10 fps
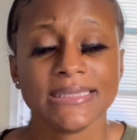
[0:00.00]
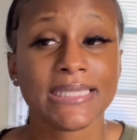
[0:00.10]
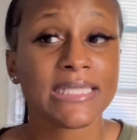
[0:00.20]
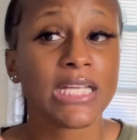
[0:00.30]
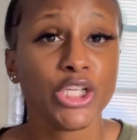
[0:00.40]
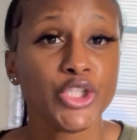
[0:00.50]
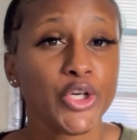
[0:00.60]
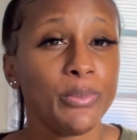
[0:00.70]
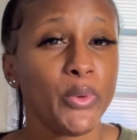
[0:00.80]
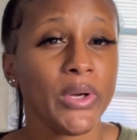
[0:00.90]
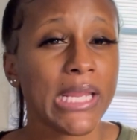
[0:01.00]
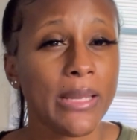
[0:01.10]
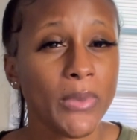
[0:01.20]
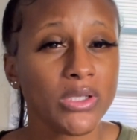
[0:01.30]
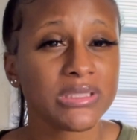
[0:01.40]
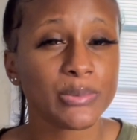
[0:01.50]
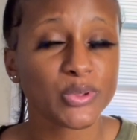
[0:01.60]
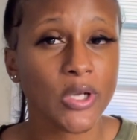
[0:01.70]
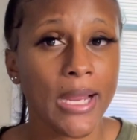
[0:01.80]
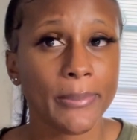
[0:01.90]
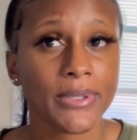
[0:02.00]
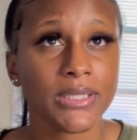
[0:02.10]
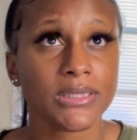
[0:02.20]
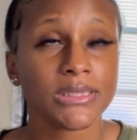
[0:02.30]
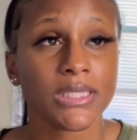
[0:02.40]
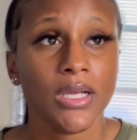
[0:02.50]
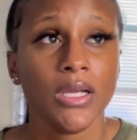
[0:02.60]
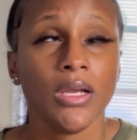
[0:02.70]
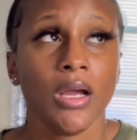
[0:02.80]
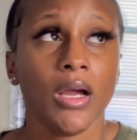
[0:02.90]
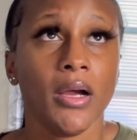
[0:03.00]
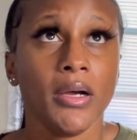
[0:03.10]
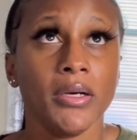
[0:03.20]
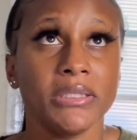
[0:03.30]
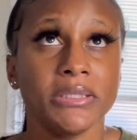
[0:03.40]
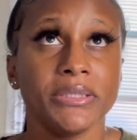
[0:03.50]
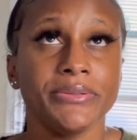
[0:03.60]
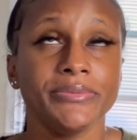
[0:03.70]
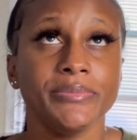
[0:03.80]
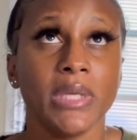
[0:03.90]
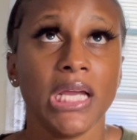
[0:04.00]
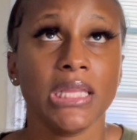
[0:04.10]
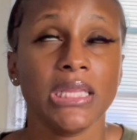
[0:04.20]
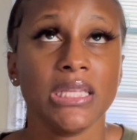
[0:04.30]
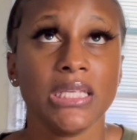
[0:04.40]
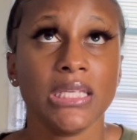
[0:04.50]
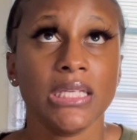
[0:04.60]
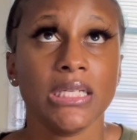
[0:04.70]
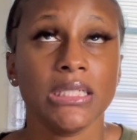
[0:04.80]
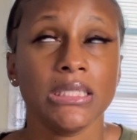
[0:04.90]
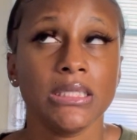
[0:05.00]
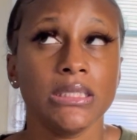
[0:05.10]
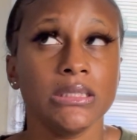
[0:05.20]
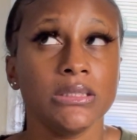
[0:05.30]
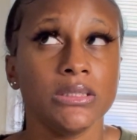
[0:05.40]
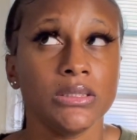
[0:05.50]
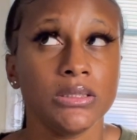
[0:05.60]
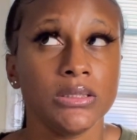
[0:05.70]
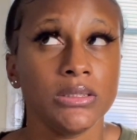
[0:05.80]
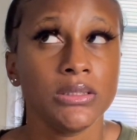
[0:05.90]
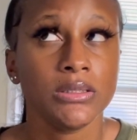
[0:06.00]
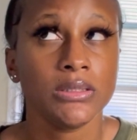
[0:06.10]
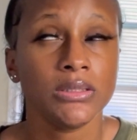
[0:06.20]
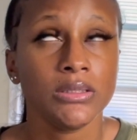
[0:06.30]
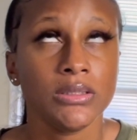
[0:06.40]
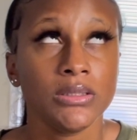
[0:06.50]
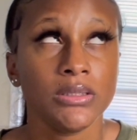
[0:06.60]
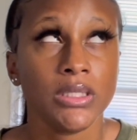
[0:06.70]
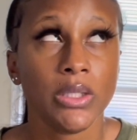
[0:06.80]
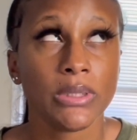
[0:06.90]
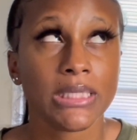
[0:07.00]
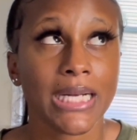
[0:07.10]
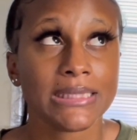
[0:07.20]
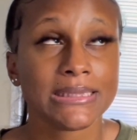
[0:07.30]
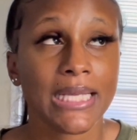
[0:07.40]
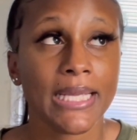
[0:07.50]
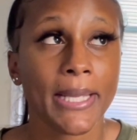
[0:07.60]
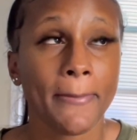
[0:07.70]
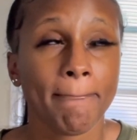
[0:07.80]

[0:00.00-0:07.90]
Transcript: six hundred more email subscribers. Um, and then, what did I say?